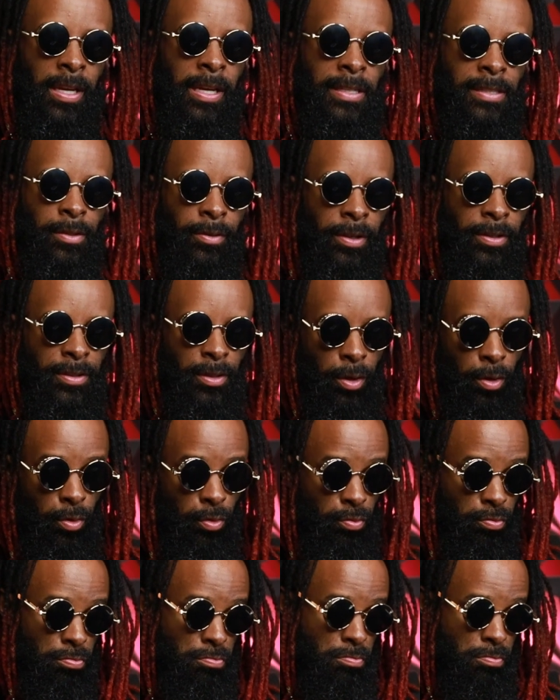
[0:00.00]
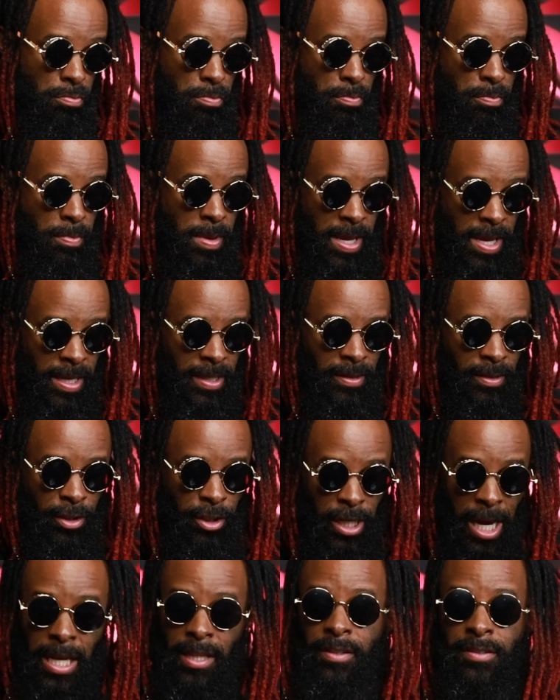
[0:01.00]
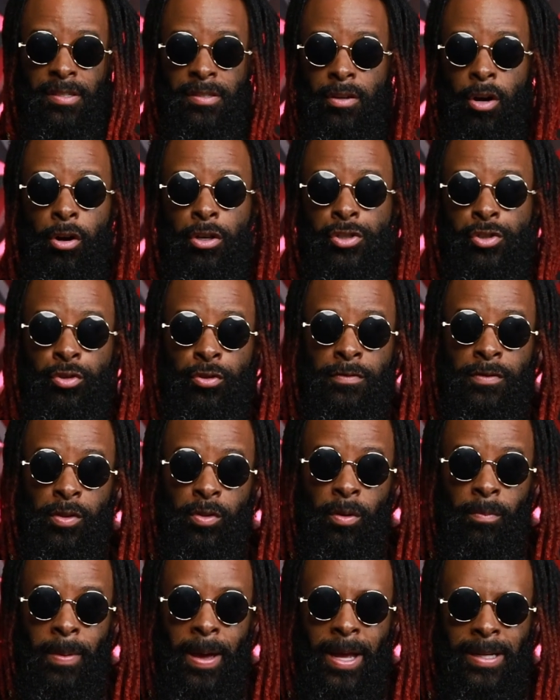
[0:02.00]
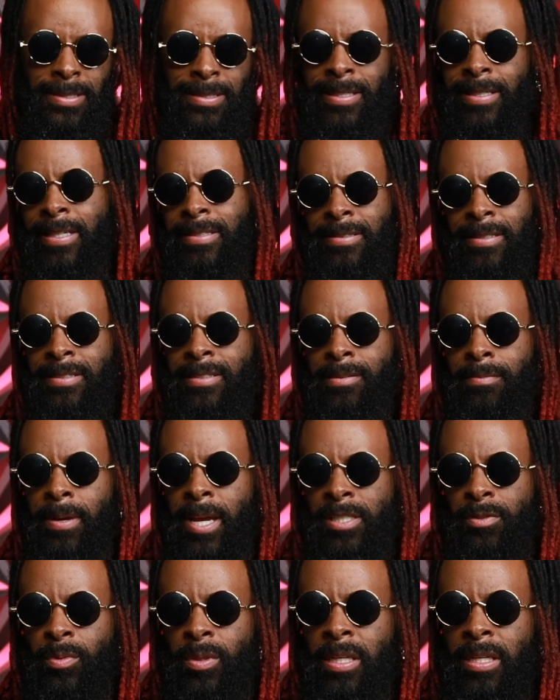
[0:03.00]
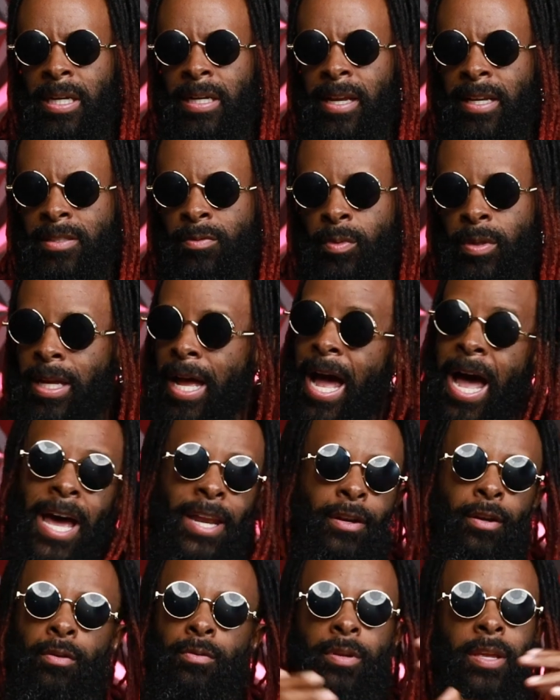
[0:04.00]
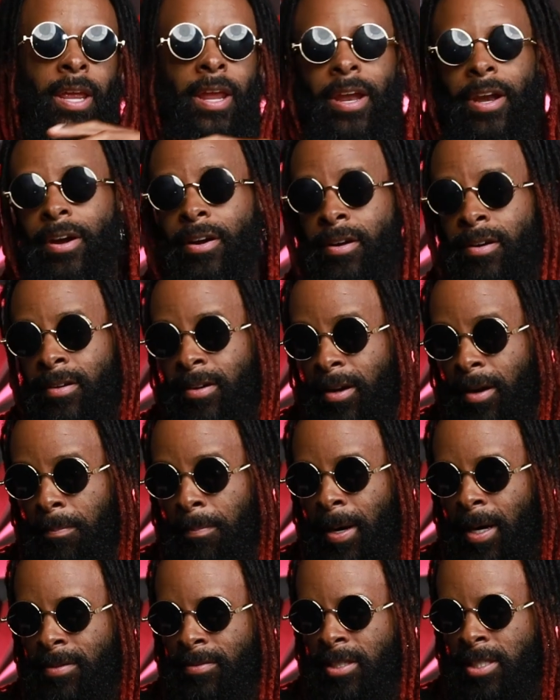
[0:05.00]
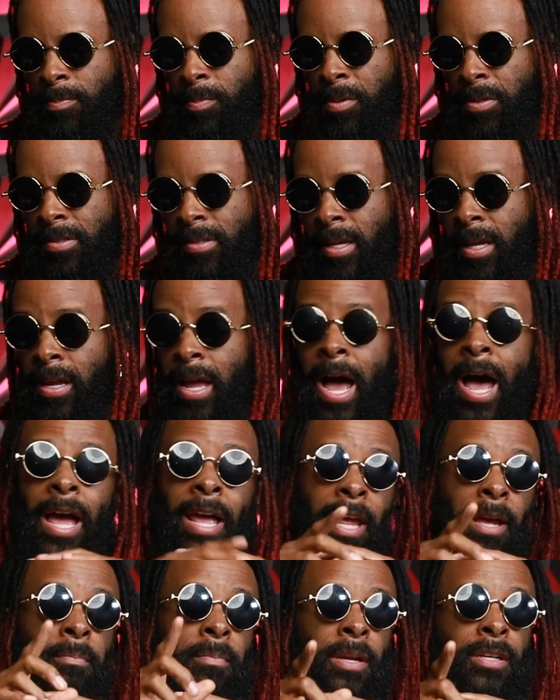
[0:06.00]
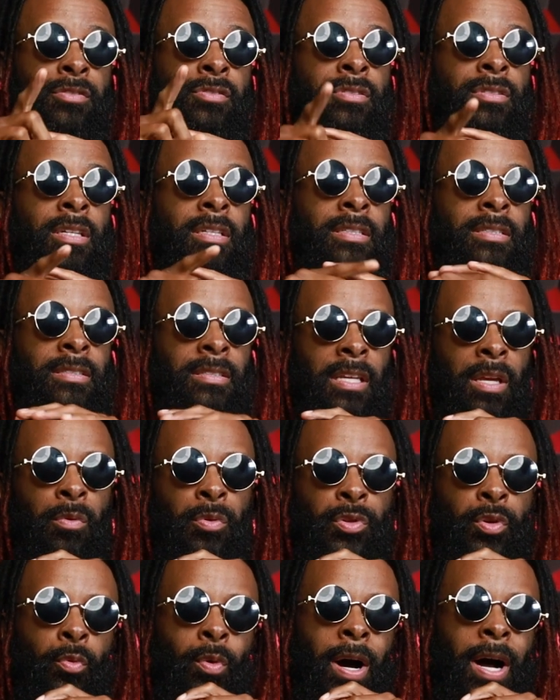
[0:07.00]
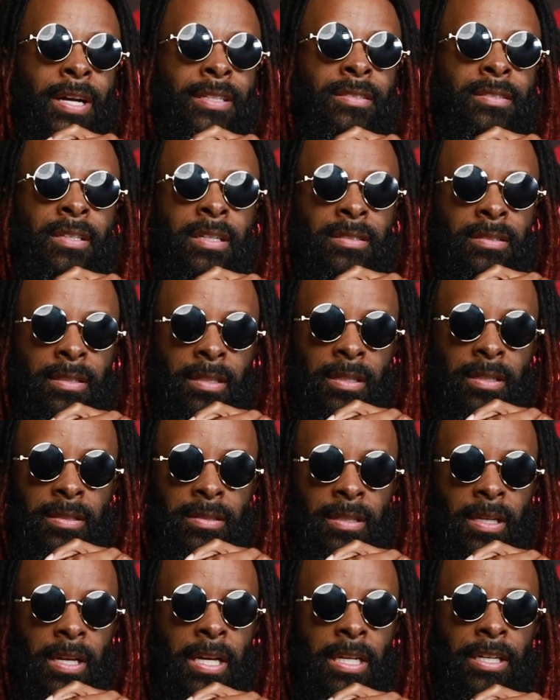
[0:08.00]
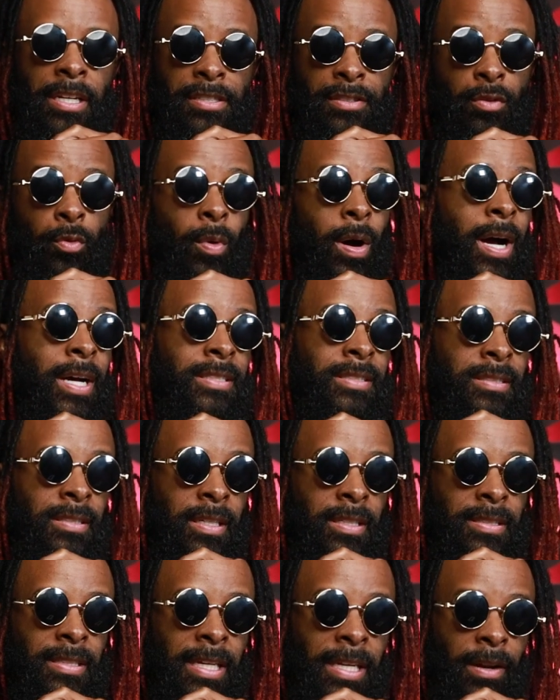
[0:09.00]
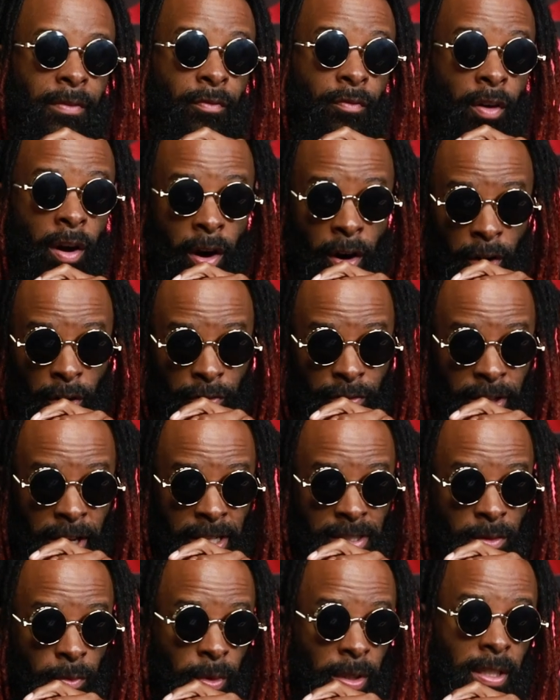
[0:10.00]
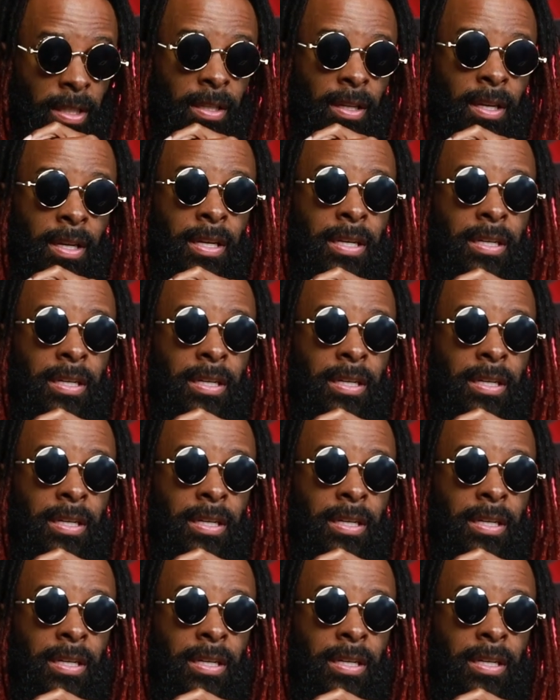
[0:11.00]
So Miz challenges R-Truth to a match, and I guess that's the match we're getting next week. I don't care about this per se. I am interested in seeing what the Y6 does. Does the Y6 get involved next week?